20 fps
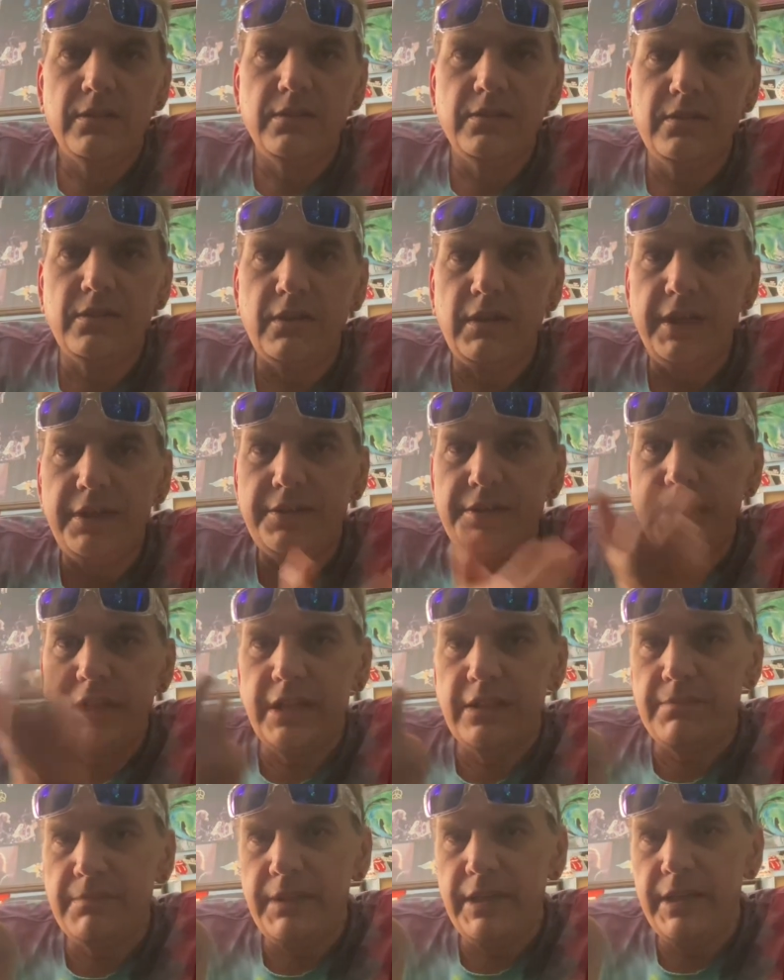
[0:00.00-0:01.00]
So I
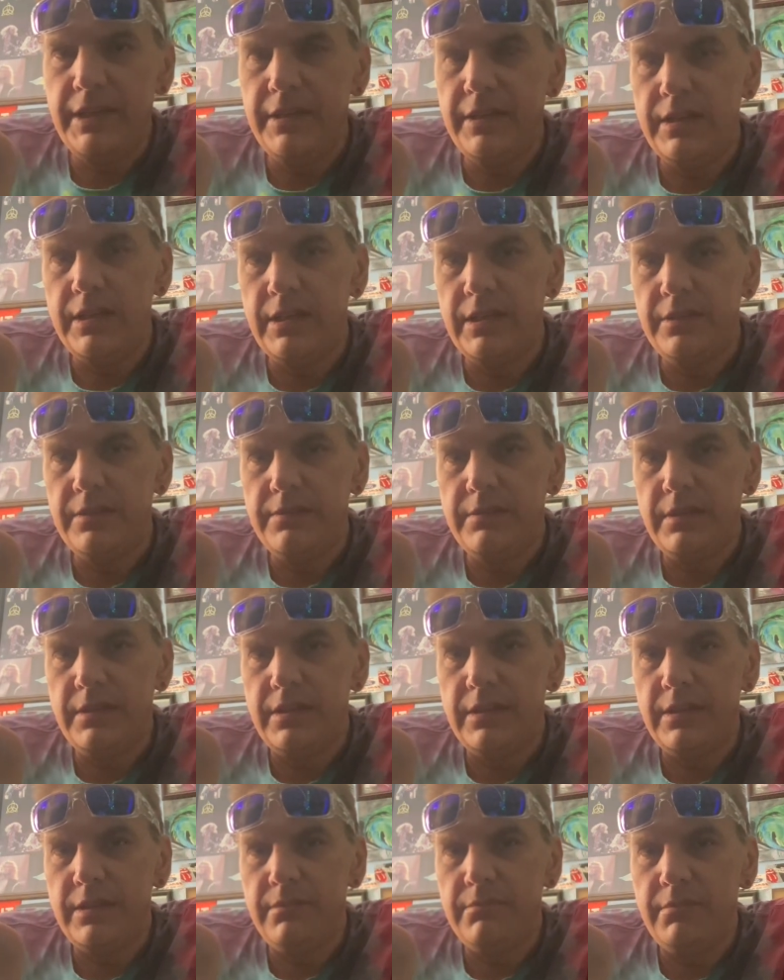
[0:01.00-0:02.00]
checked my
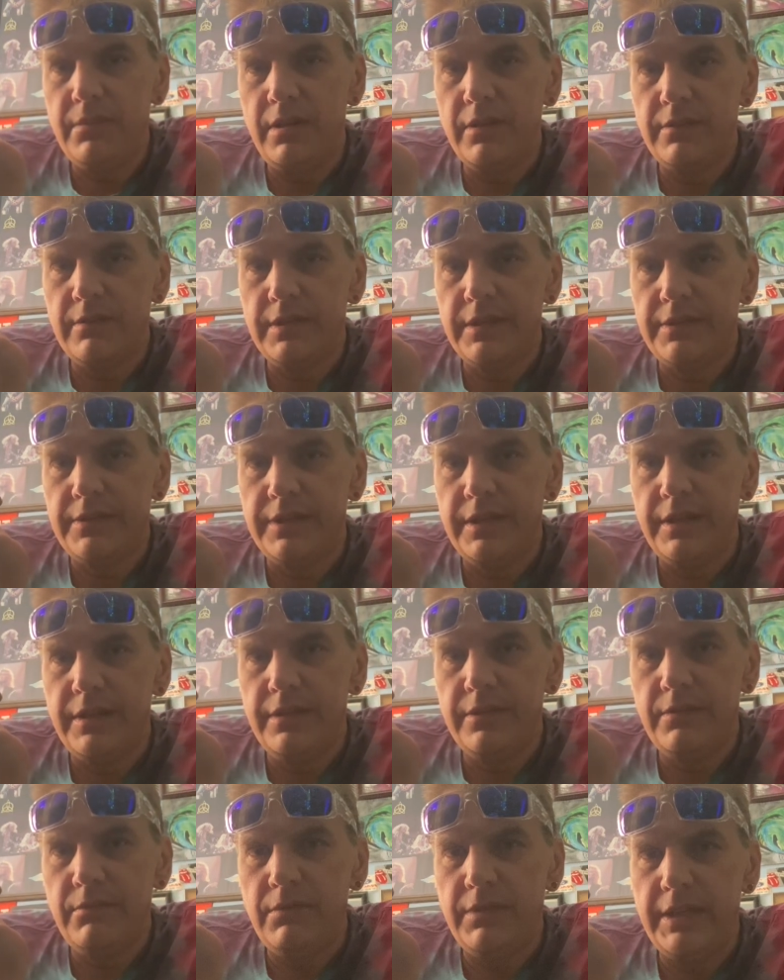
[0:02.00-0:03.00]
other
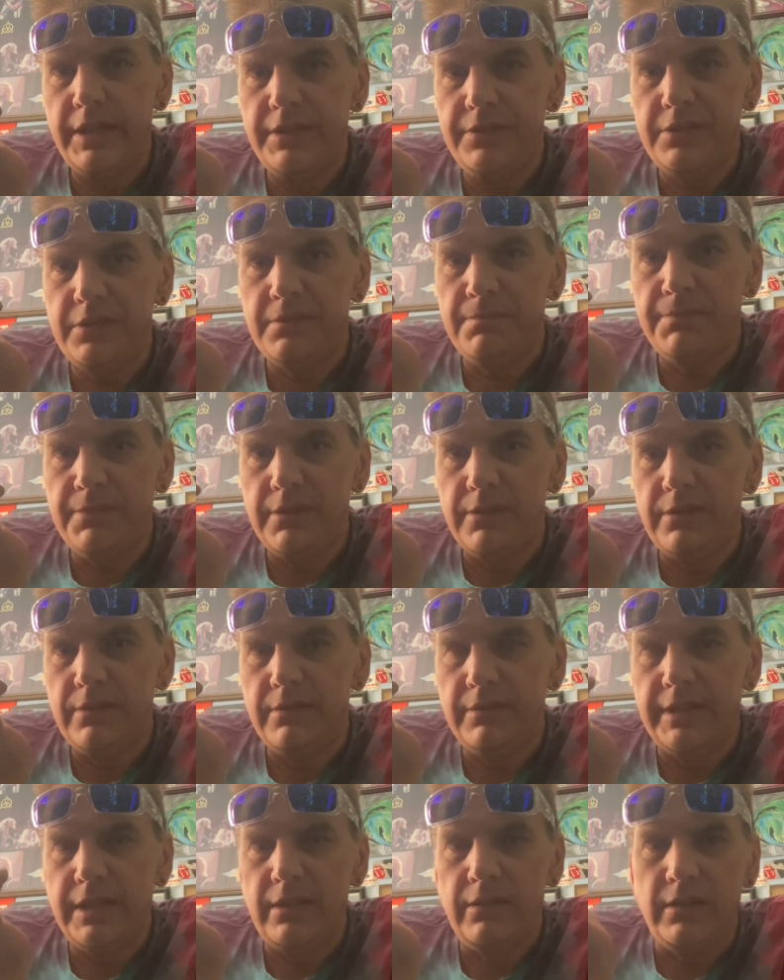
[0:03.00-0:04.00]
antenna, the one I just
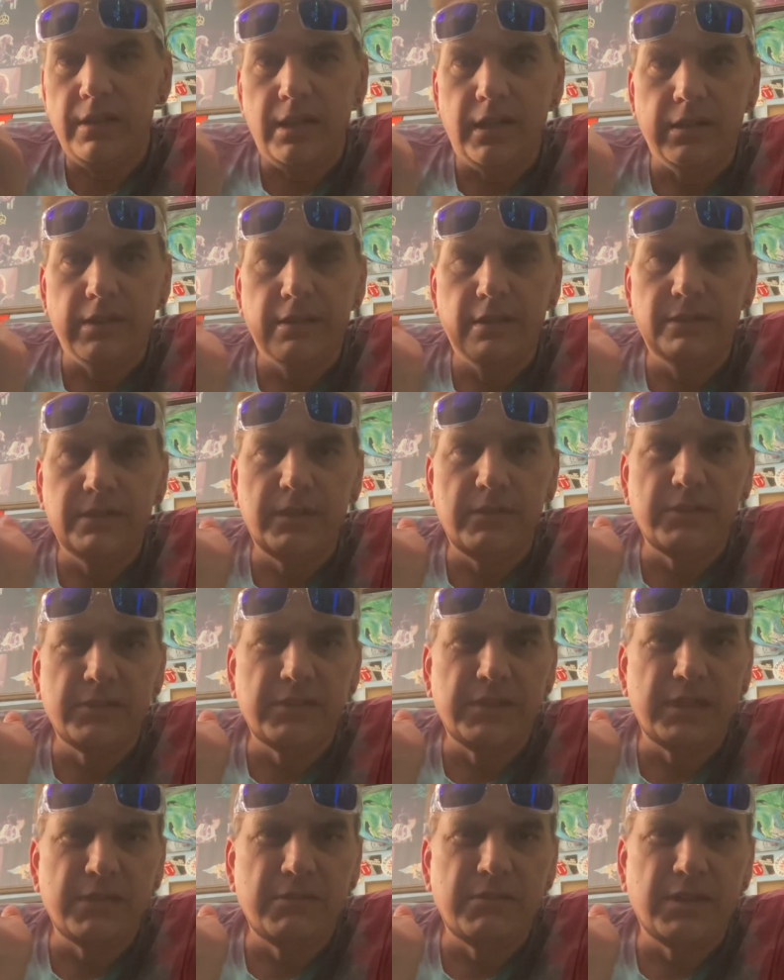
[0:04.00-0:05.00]
built not long. That
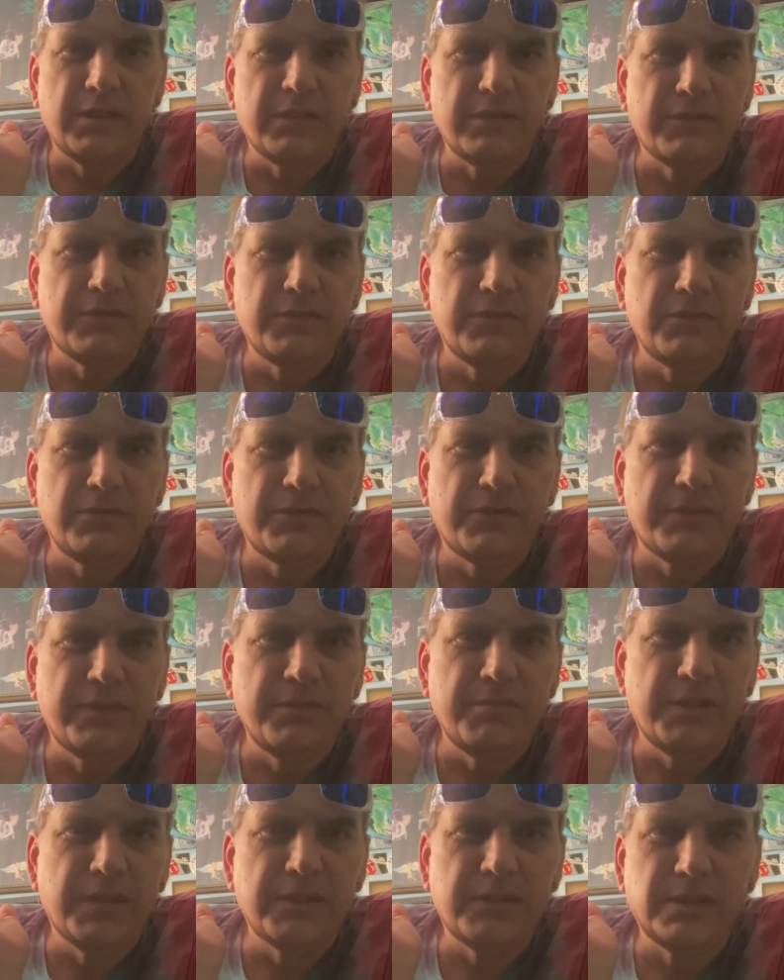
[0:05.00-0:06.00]
was like what,
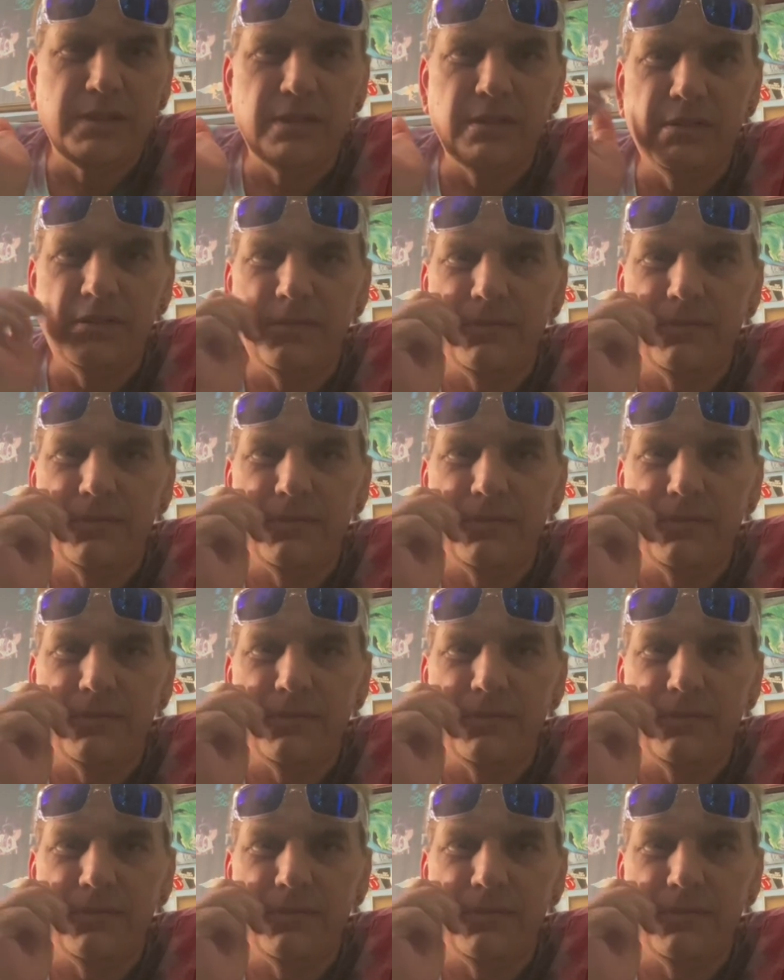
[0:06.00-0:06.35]
2-3 months ago,